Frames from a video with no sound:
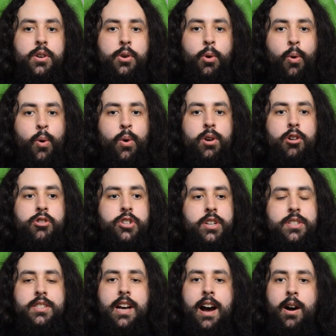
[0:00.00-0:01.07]
who ordered
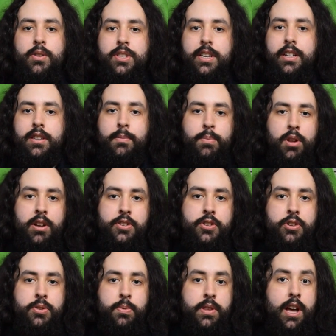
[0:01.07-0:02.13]
just the housing and the
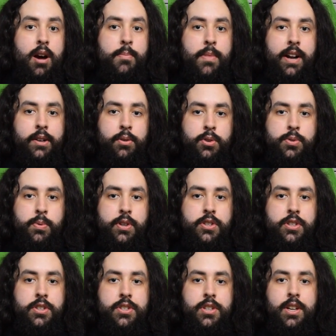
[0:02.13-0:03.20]
plungers without micro
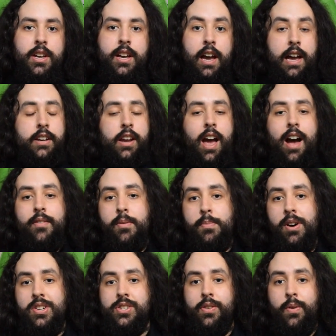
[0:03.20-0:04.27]
switches, and you have a
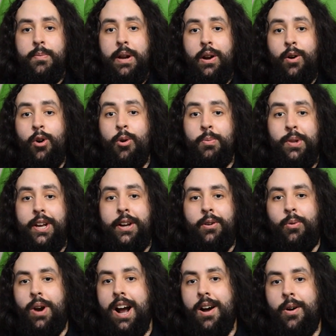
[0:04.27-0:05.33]
bunch of them at home laying
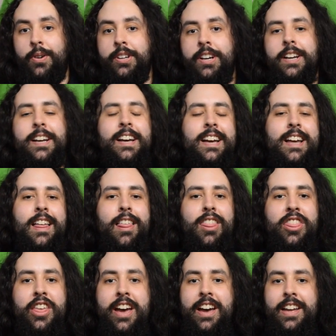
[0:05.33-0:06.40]
around,
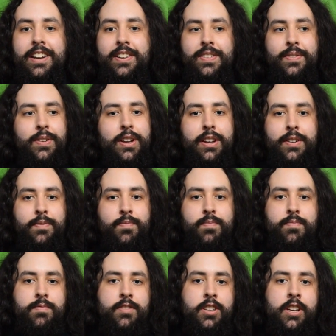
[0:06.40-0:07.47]
then,
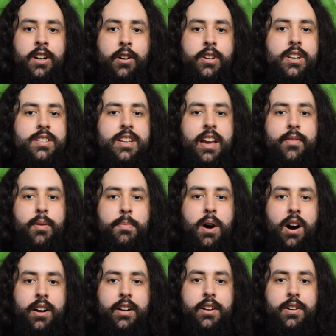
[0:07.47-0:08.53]
you know, you save a
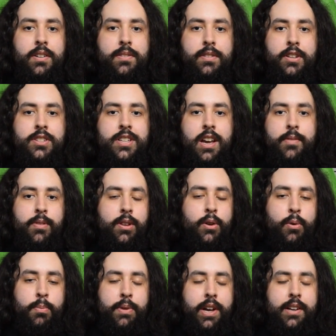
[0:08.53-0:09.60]
buck. You save a
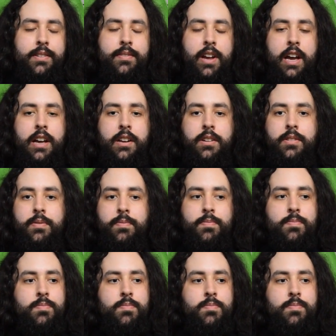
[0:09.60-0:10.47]
little bit, and,